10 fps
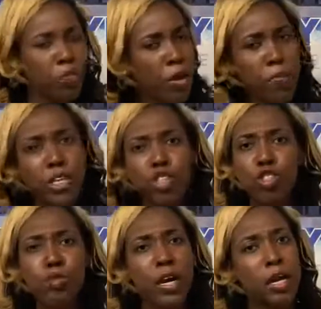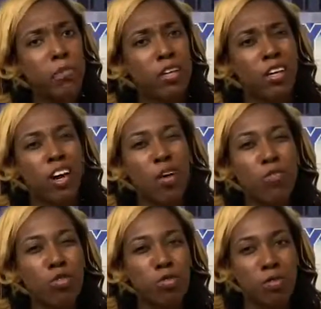Because you were able to come
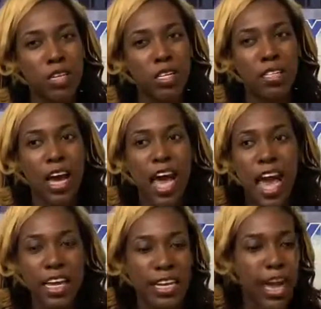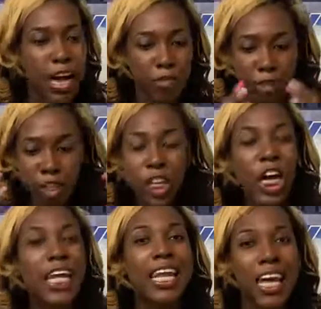through this and not
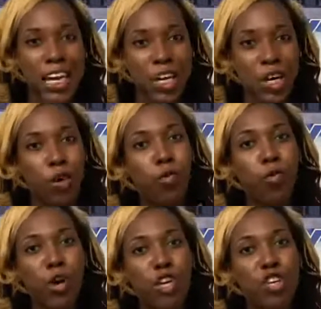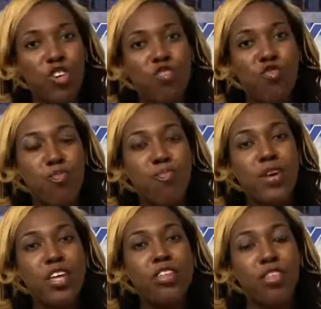look like what you've
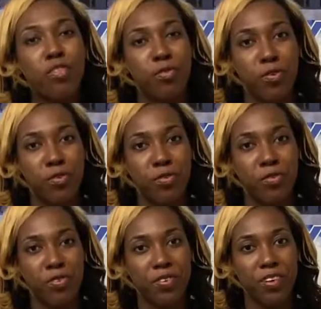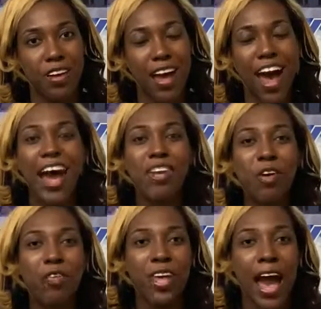been through, I
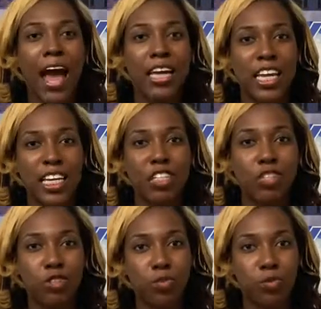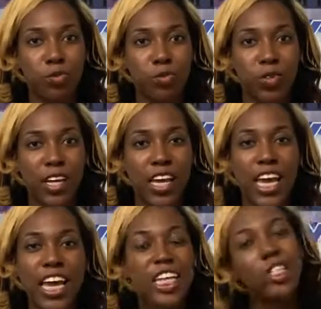know that I can too.
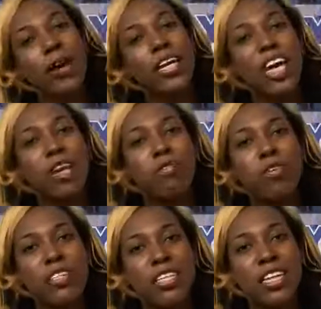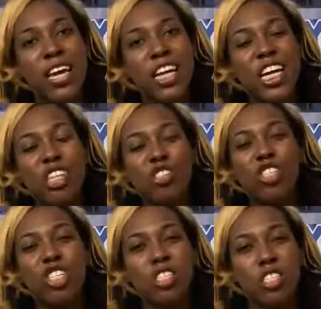And so I came on today
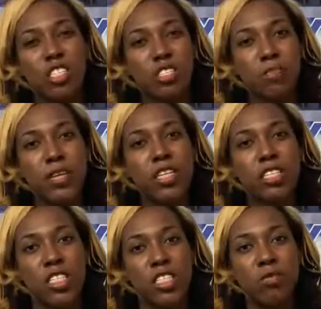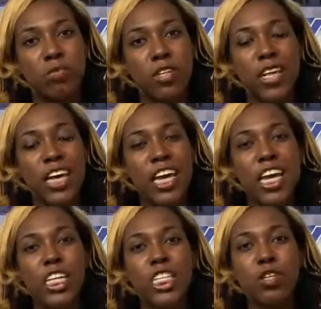just to speak to someone
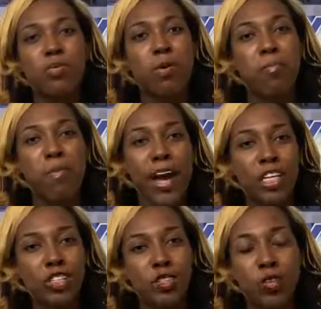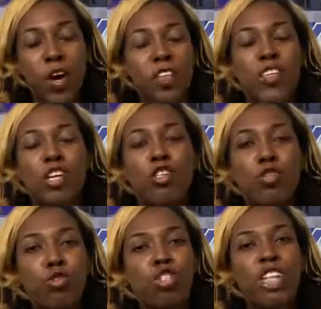and to remind you that you
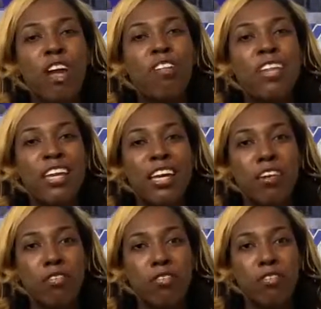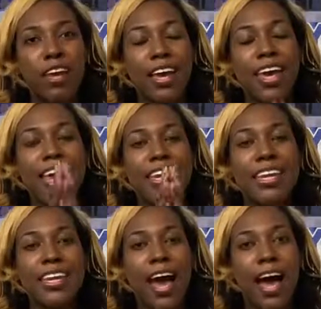shall live
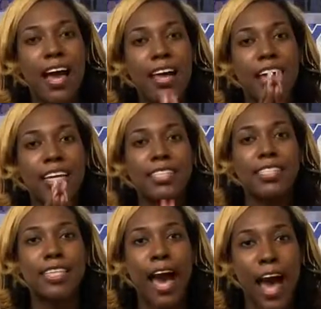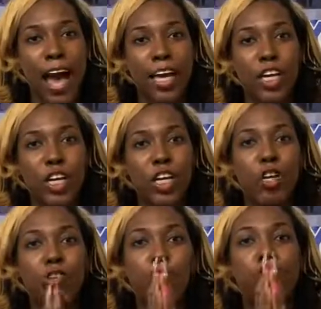and not die.
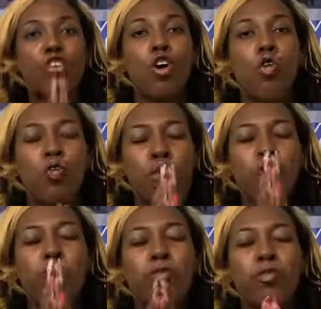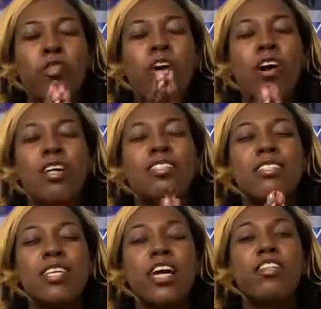Don't cause
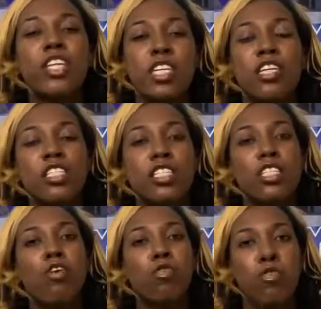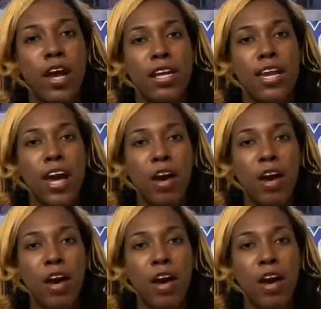death to yourself right now.